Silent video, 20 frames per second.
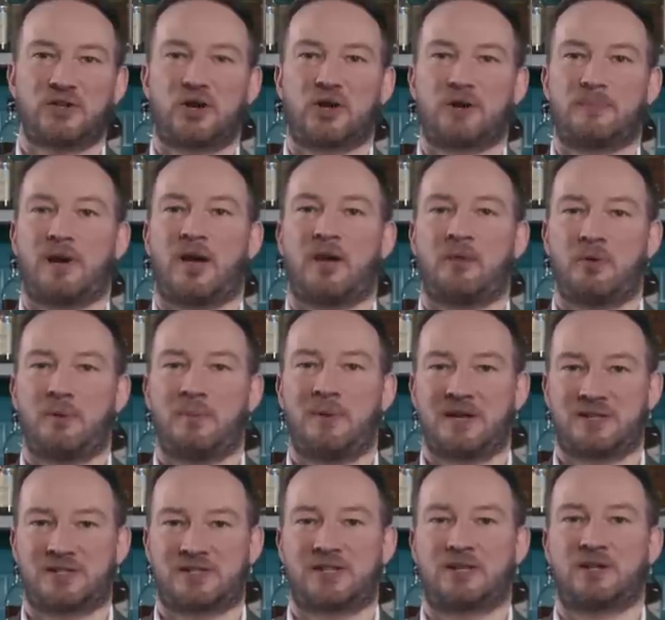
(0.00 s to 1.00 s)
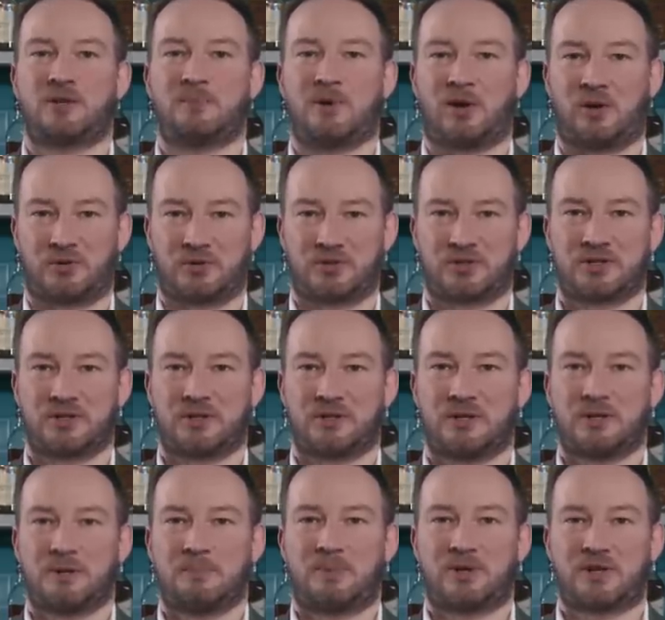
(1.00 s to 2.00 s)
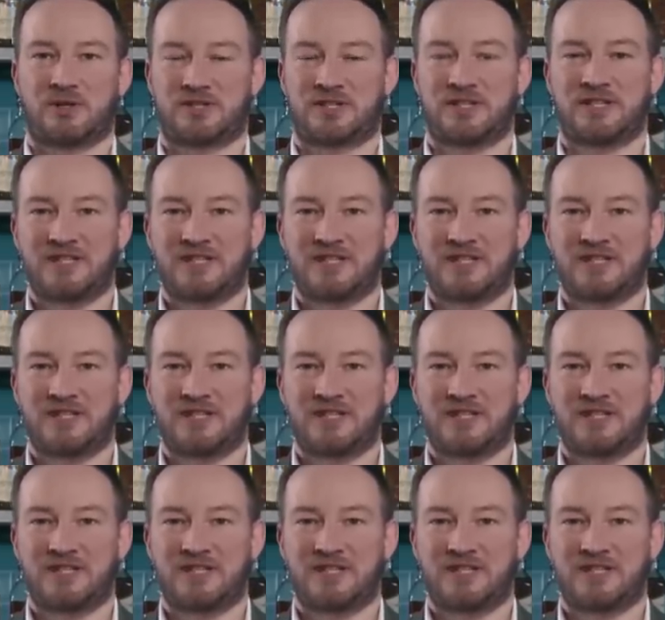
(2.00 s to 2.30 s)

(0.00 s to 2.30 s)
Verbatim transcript: talk about how we make single malts, because they